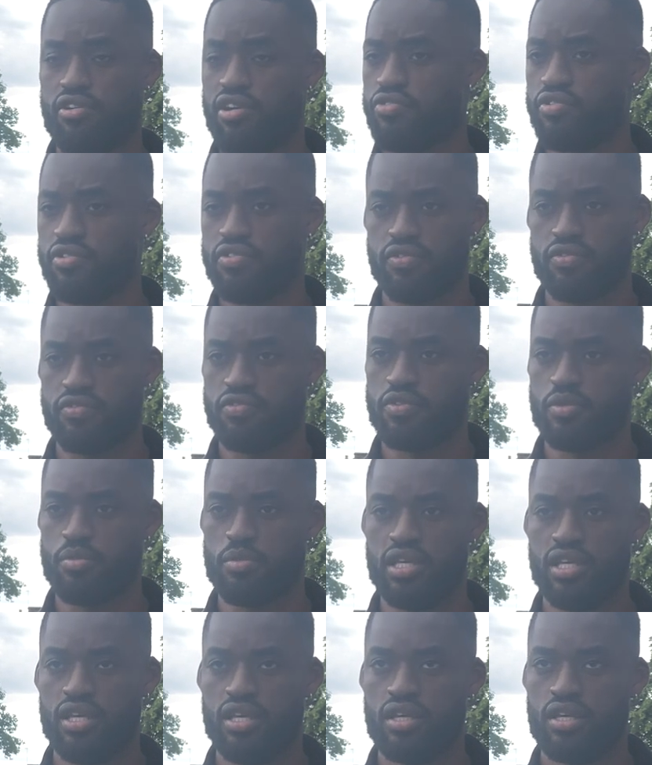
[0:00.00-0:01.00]
everything for
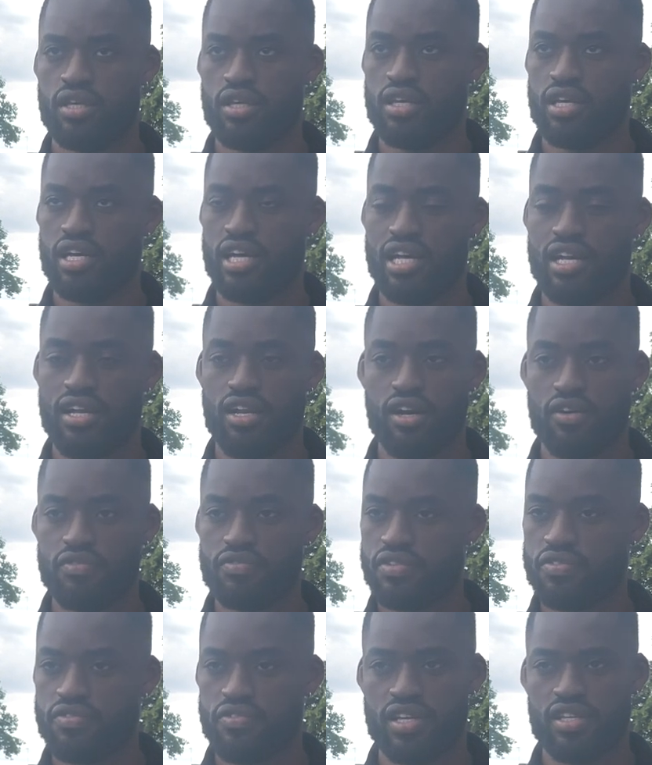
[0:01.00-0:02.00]
me. I love
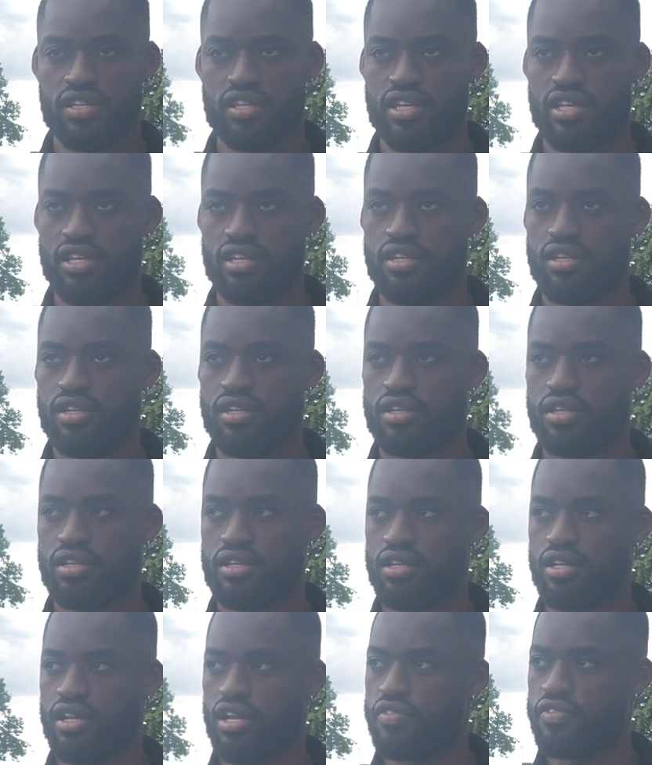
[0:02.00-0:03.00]
defending.
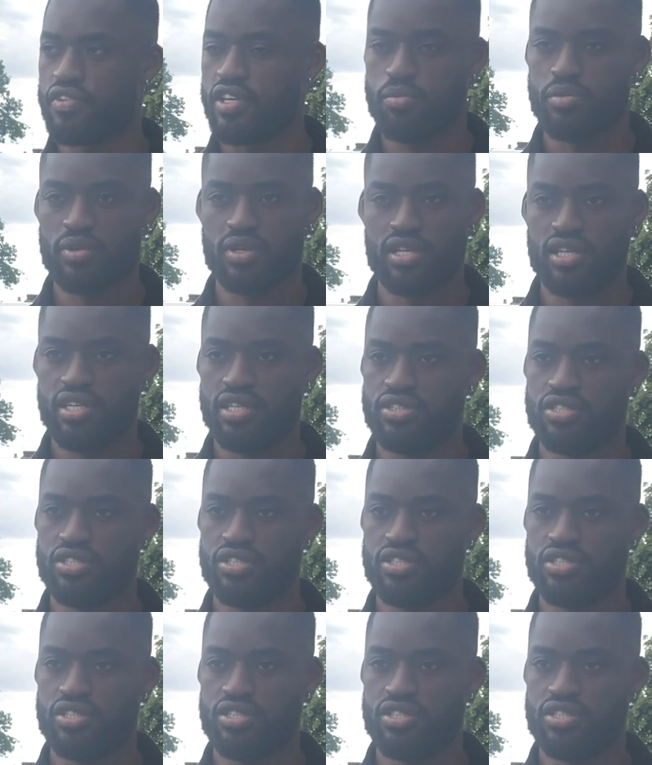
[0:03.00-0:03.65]
love keeping clean